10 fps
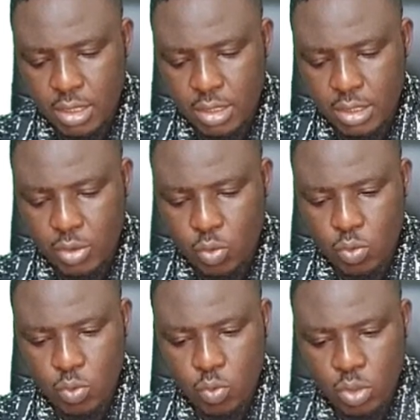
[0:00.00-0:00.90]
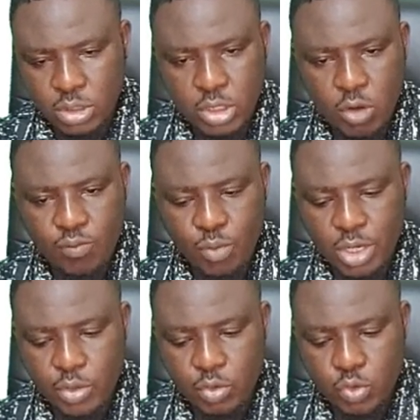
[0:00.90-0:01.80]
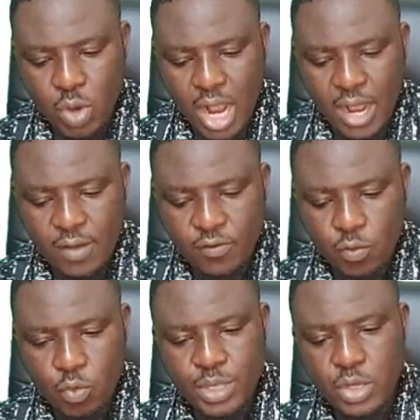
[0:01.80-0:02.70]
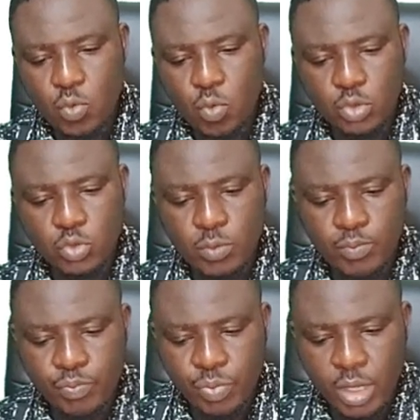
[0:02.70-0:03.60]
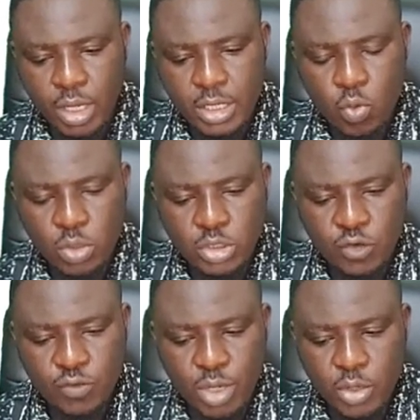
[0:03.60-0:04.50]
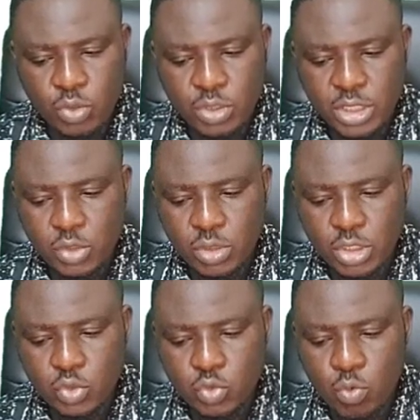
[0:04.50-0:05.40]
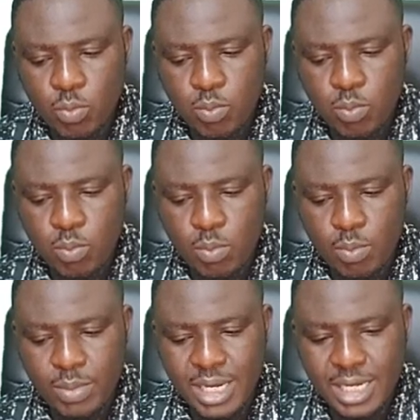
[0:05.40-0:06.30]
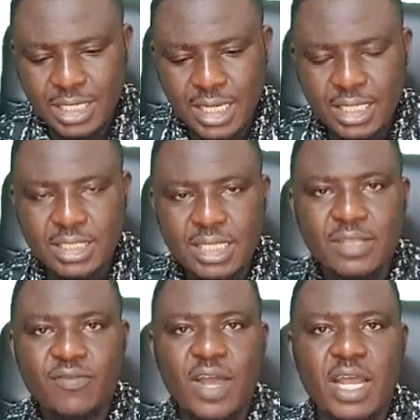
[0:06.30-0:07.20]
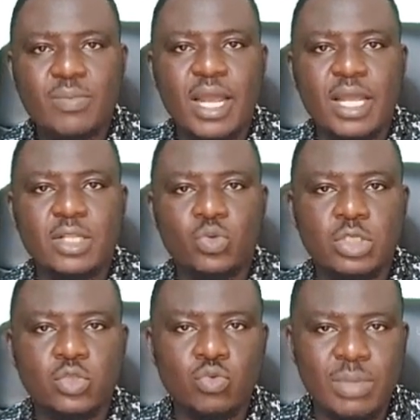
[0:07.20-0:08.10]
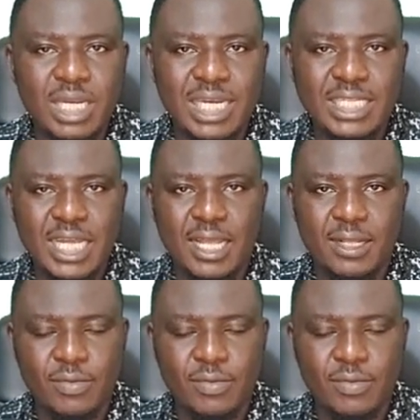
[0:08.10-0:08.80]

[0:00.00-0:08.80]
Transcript: the quantity of molecules we have will be equal to the quantity of molecules in 22 milliliters divided by 22 milliliter.